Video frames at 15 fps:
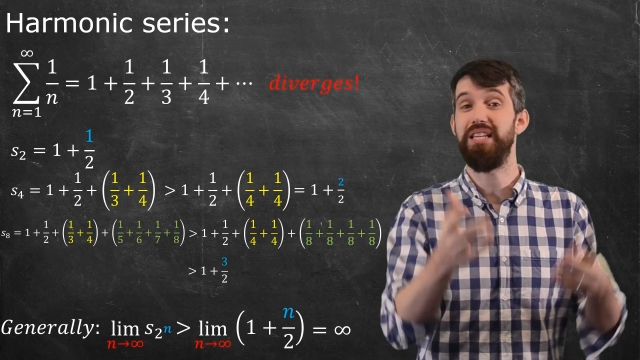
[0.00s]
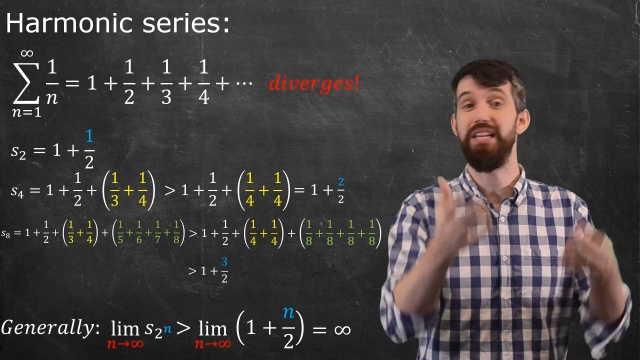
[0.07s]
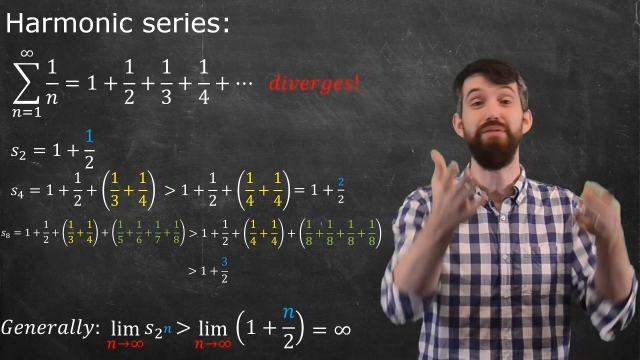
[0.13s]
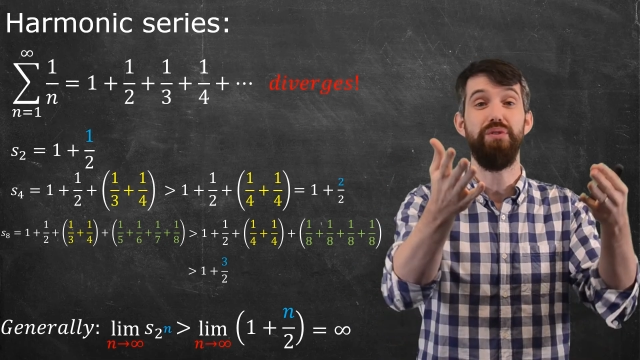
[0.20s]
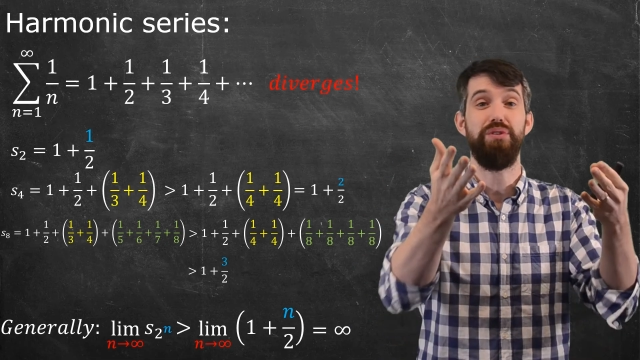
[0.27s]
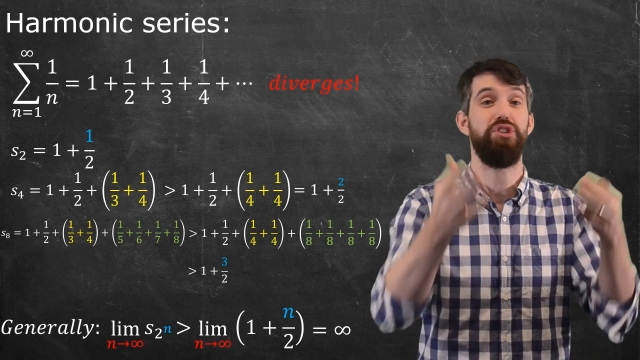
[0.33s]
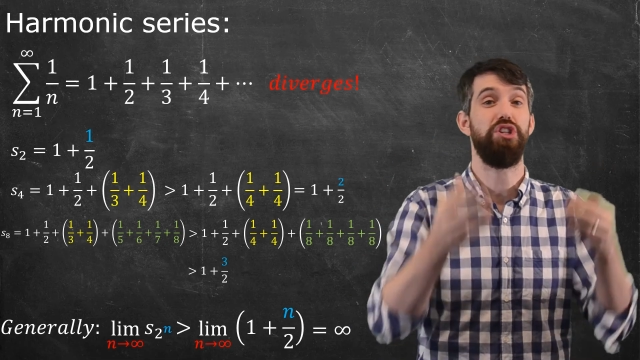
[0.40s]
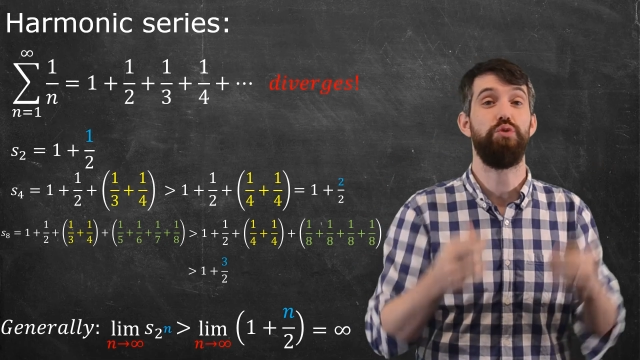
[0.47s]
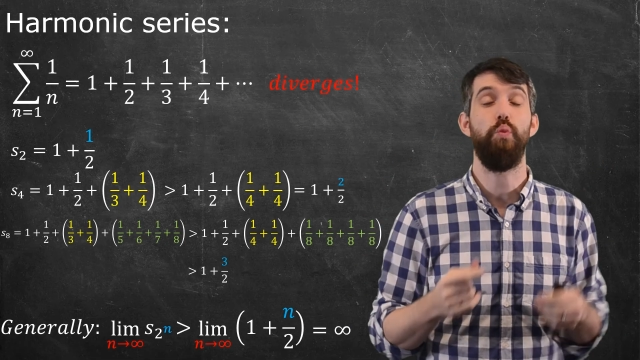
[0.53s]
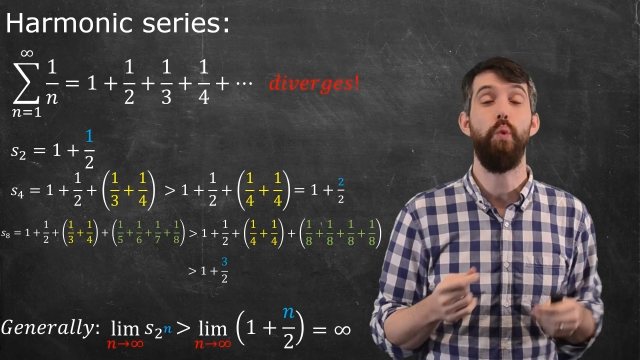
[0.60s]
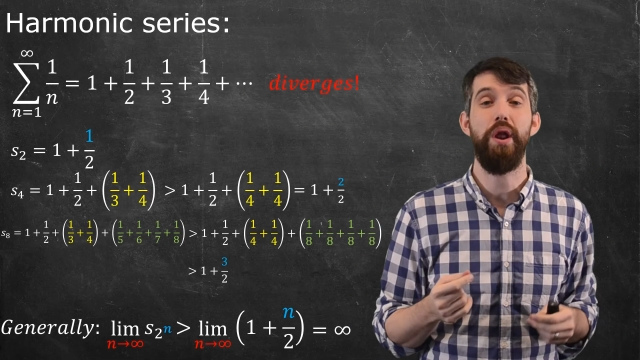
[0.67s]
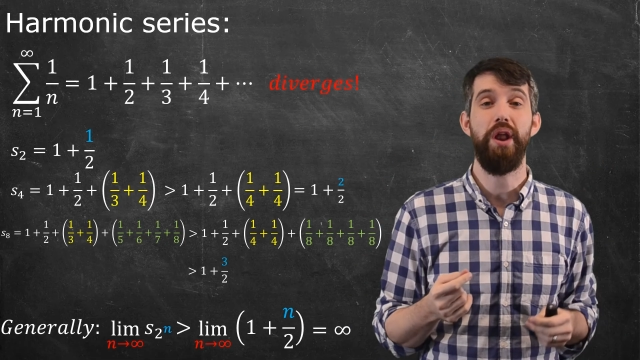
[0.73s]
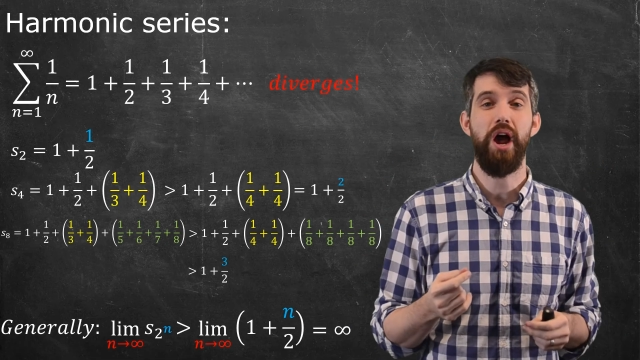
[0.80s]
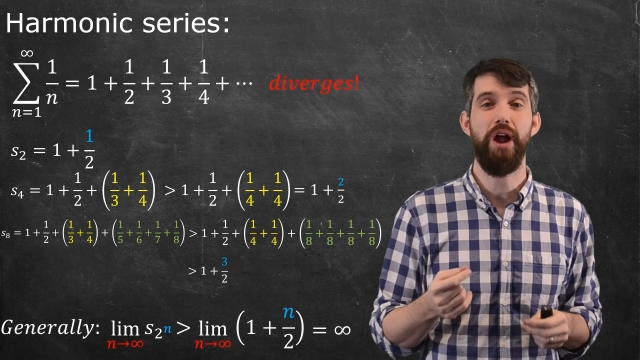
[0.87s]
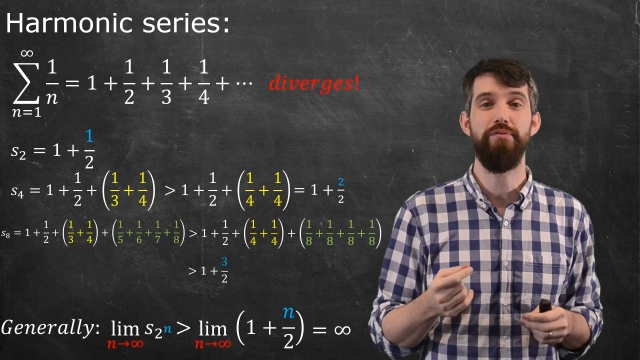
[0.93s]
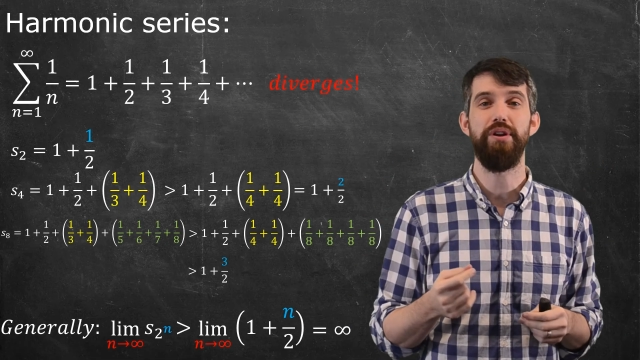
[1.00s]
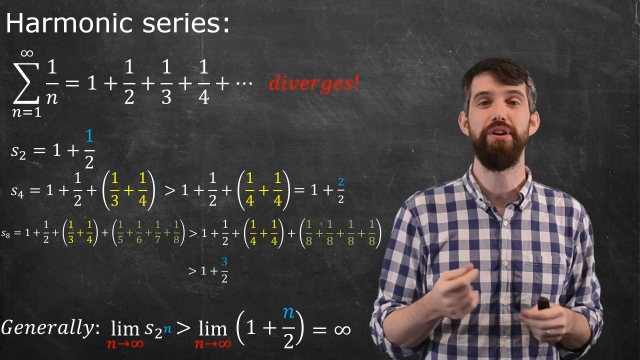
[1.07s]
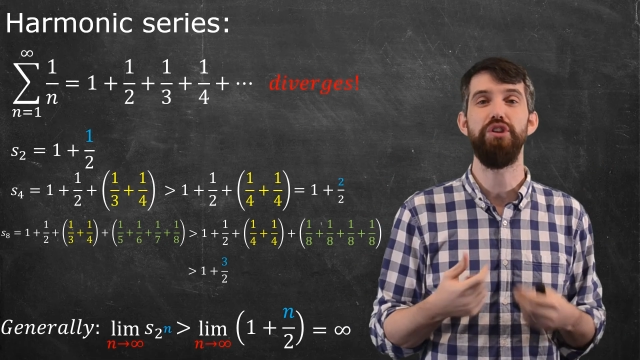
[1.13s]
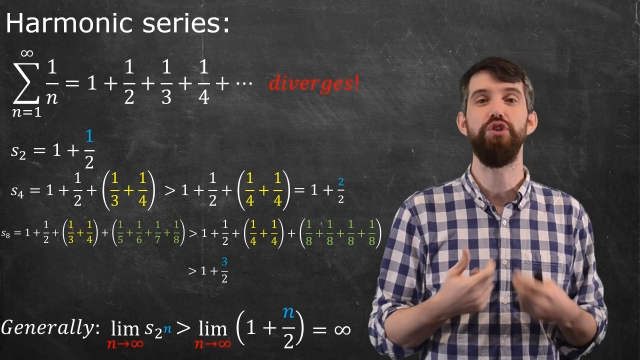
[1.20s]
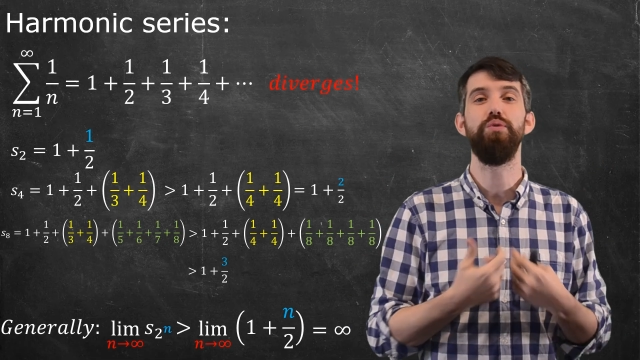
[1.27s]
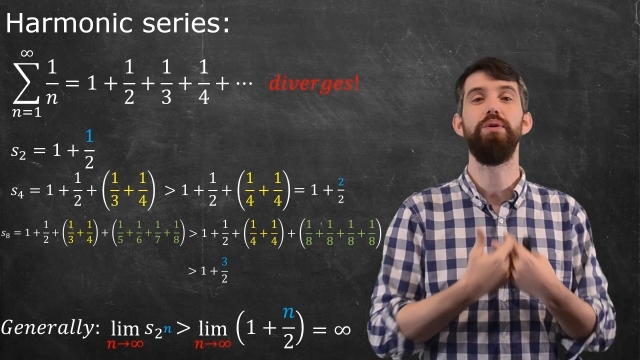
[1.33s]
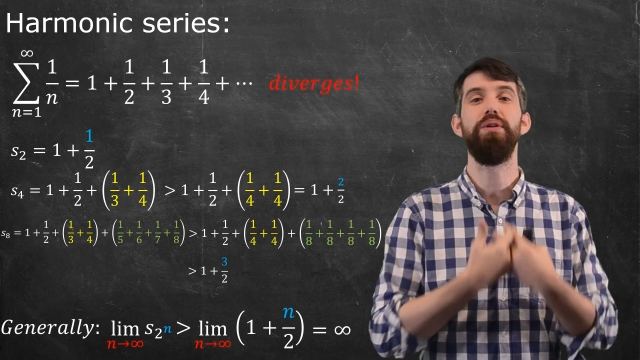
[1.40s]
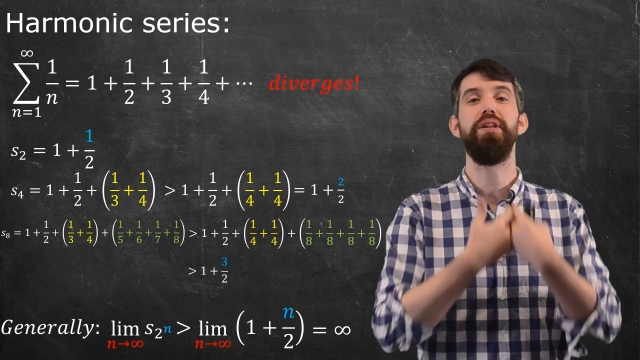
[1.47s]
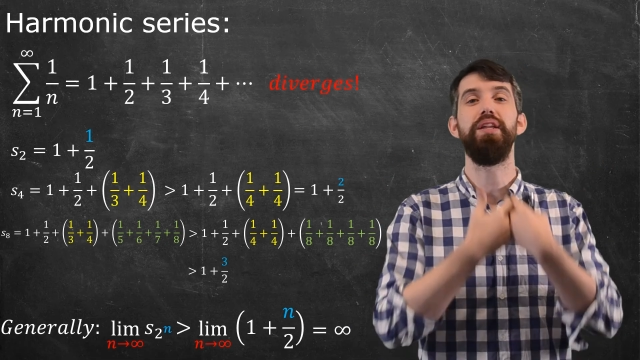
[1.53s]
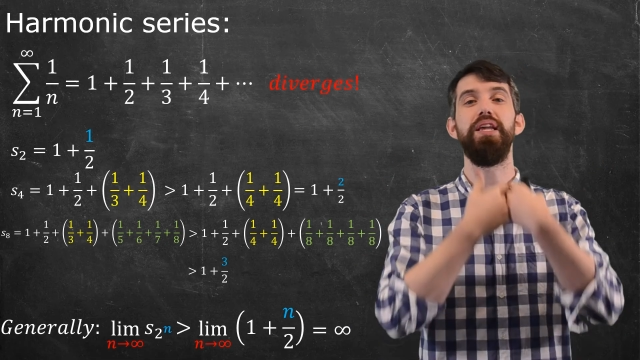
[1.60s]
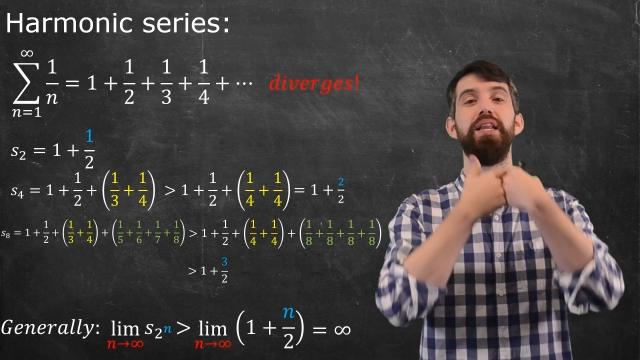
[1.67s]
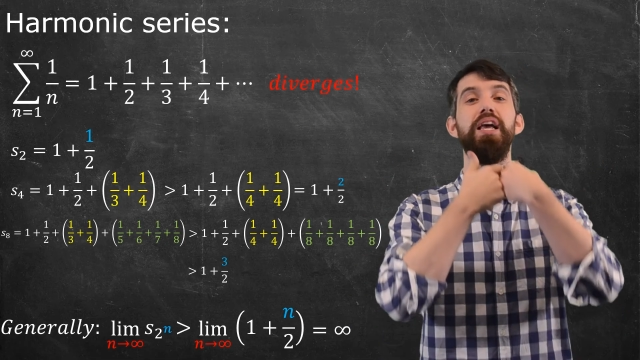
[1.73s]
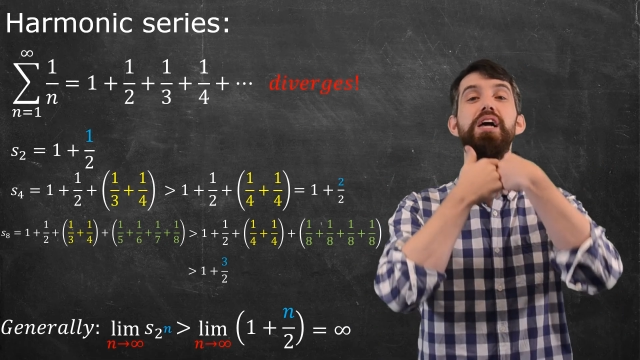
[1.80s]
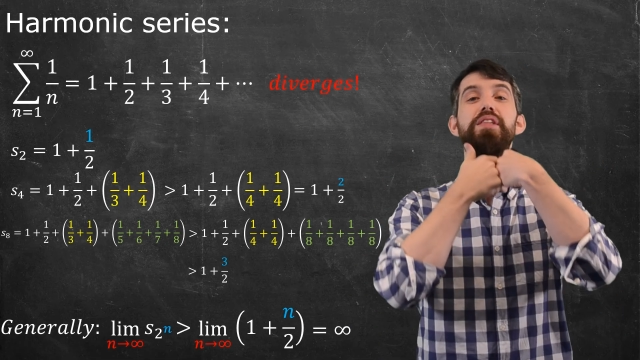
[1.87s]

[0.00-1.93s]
even just 100, you will need